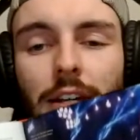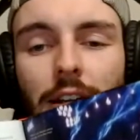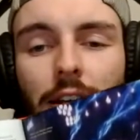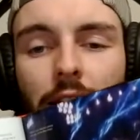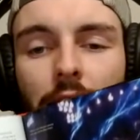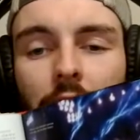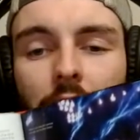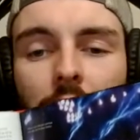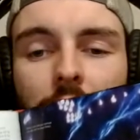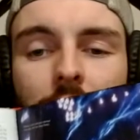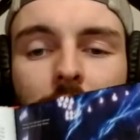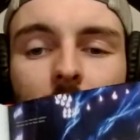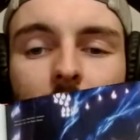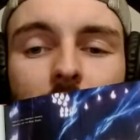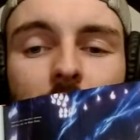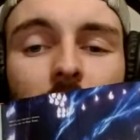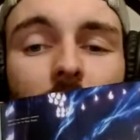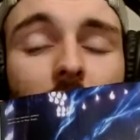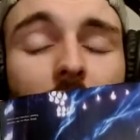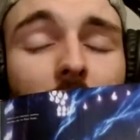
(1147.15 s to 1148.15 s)
that I was
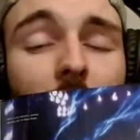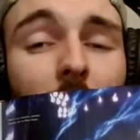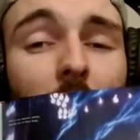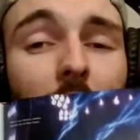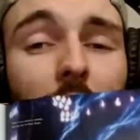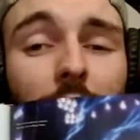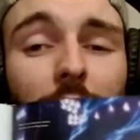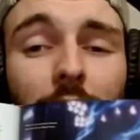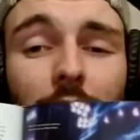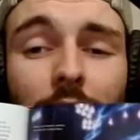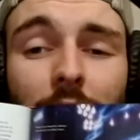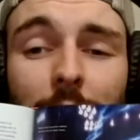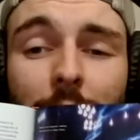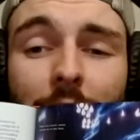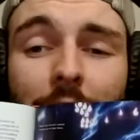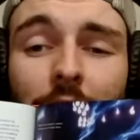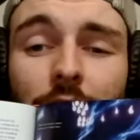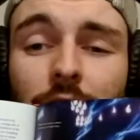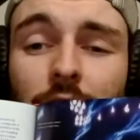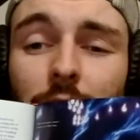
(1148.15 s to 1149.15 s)
talking about, them
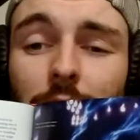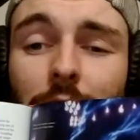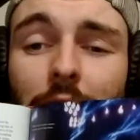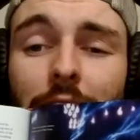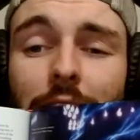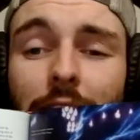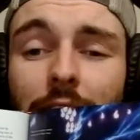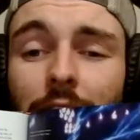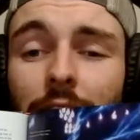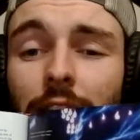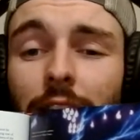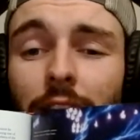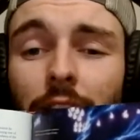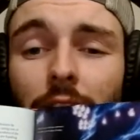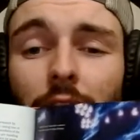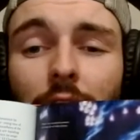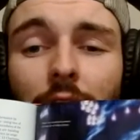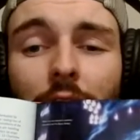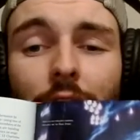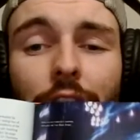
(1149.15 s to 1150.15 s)
actually writing in.
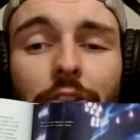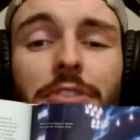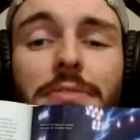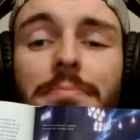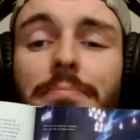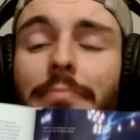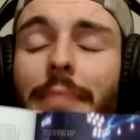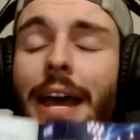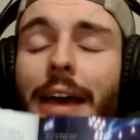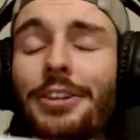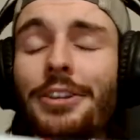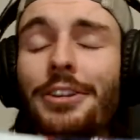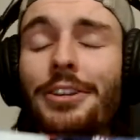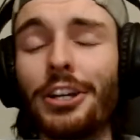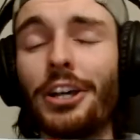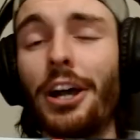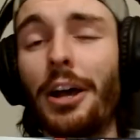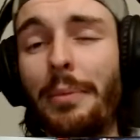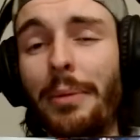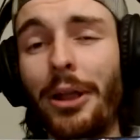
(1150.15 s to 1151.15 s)
And there's magic
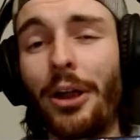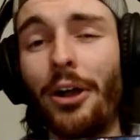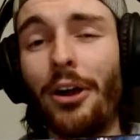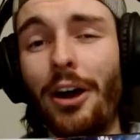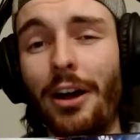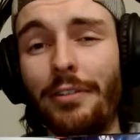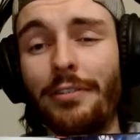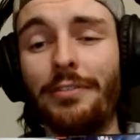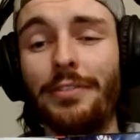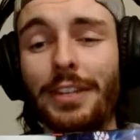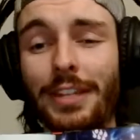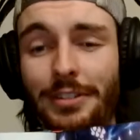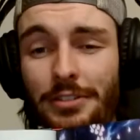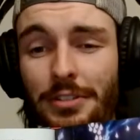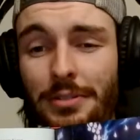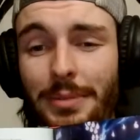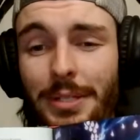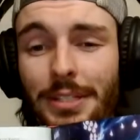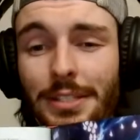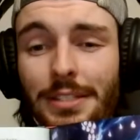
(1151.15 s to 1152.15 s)
coming off of the
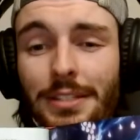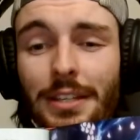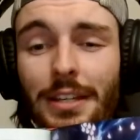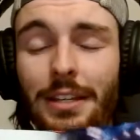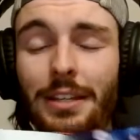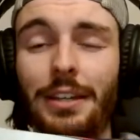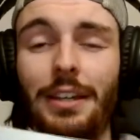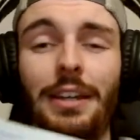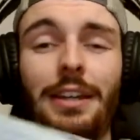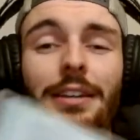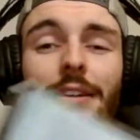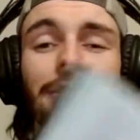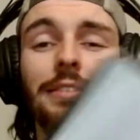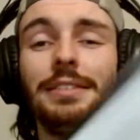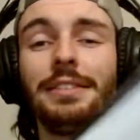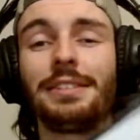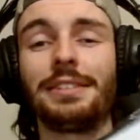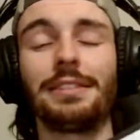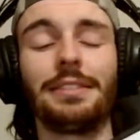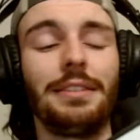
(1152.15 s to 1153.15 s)
instruments.
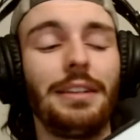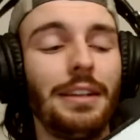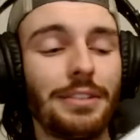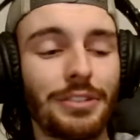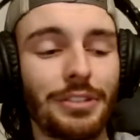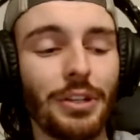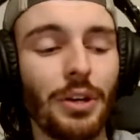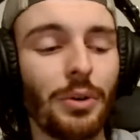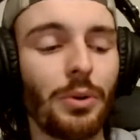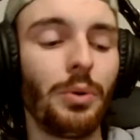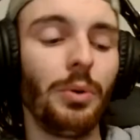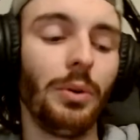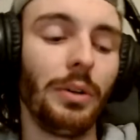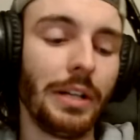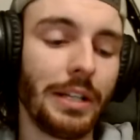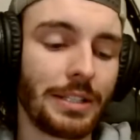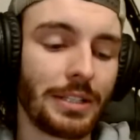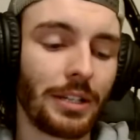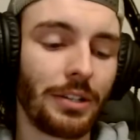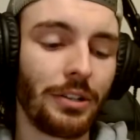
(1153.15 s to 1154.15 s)
It's so cool.
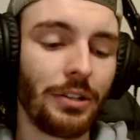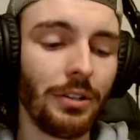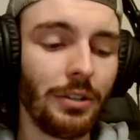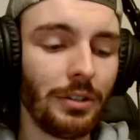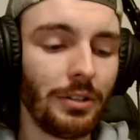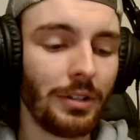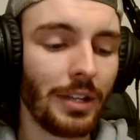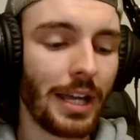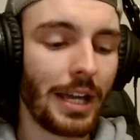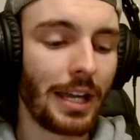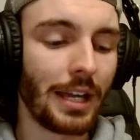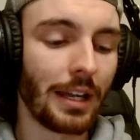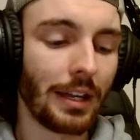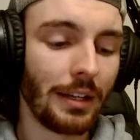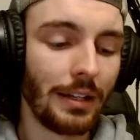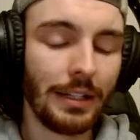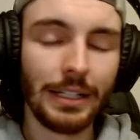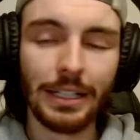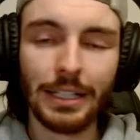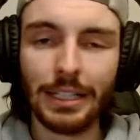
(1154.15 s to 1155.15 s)
It's a good, like,
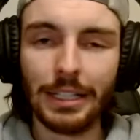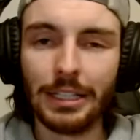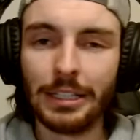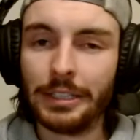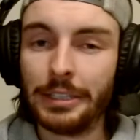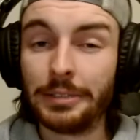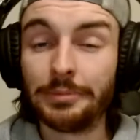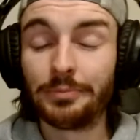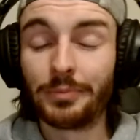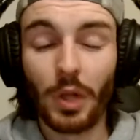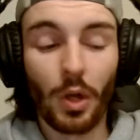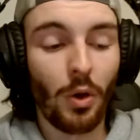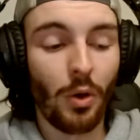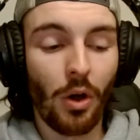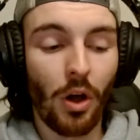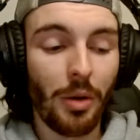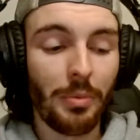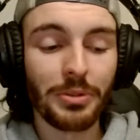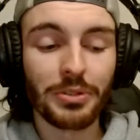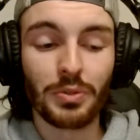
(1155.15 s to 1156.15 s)

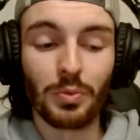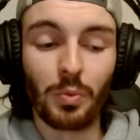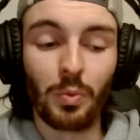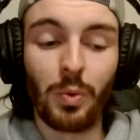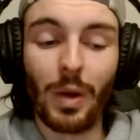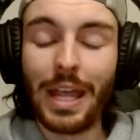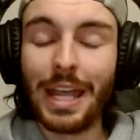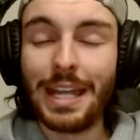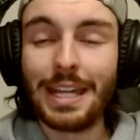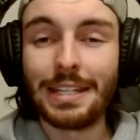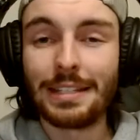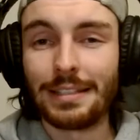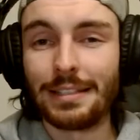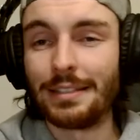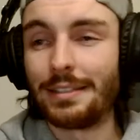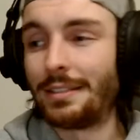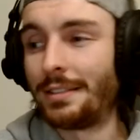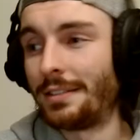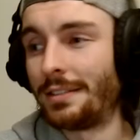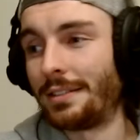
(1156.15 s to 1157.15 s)
almost way
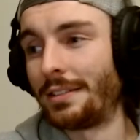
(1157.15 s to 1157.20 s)
to